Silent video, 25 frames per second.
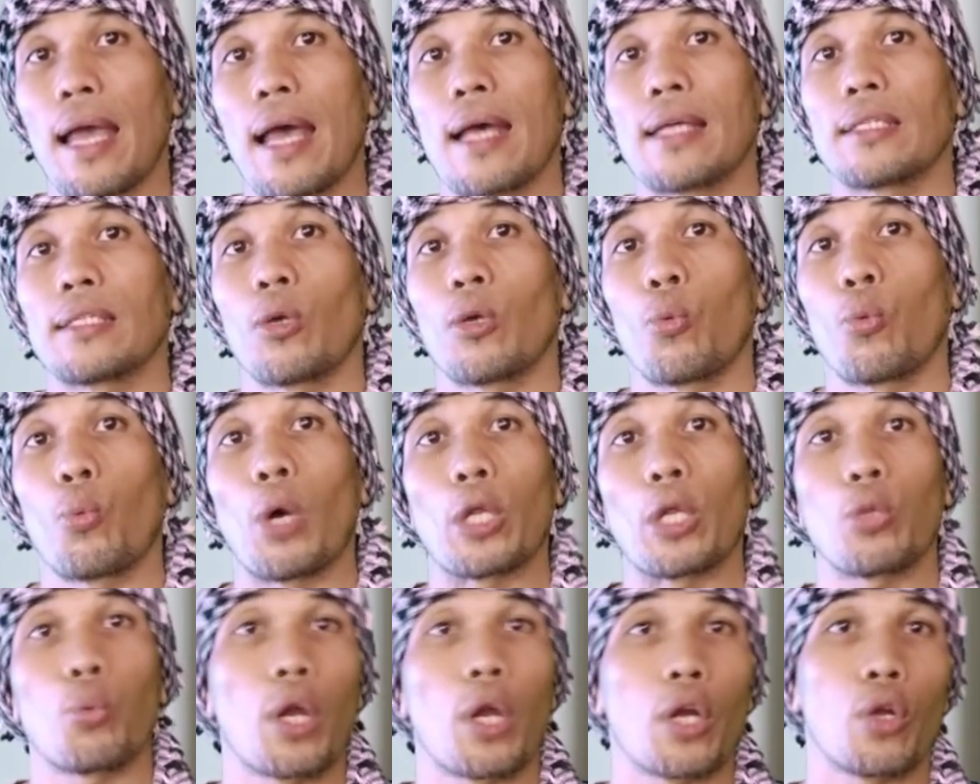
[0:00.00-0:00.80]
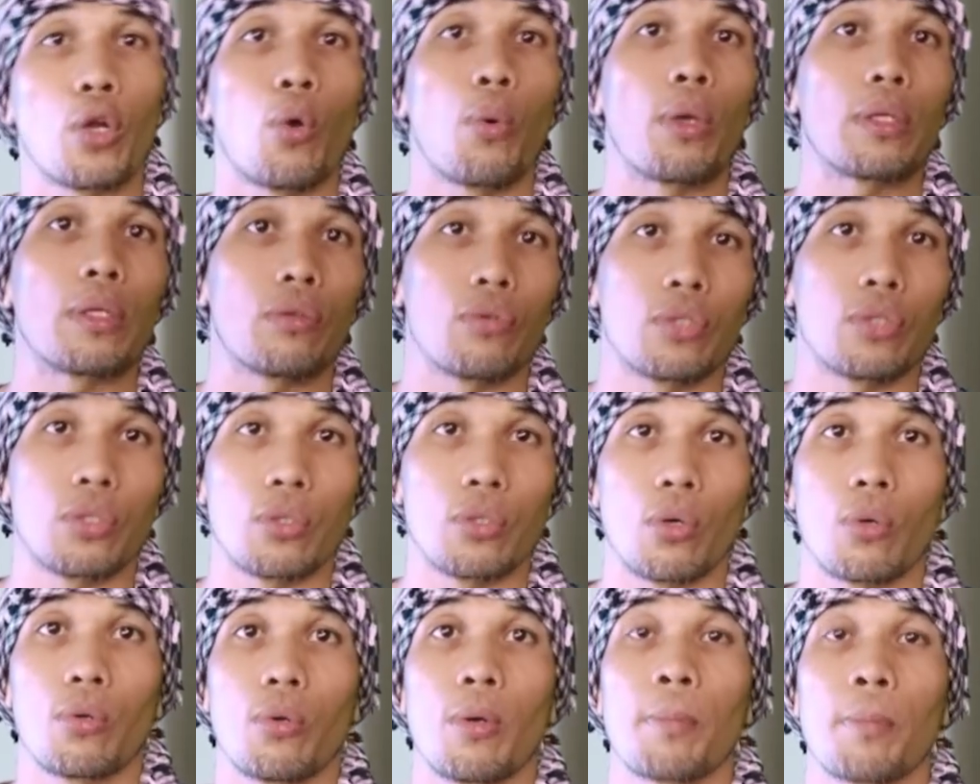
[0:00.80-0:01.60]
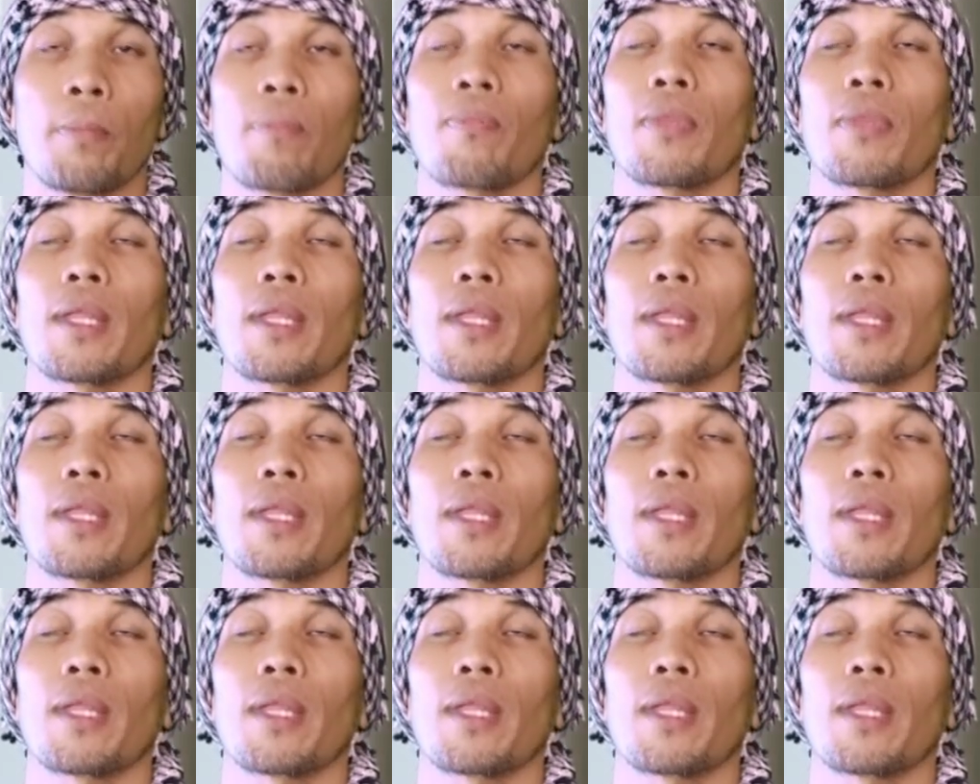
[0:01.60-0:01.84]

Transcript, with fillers: as what we are going to show you.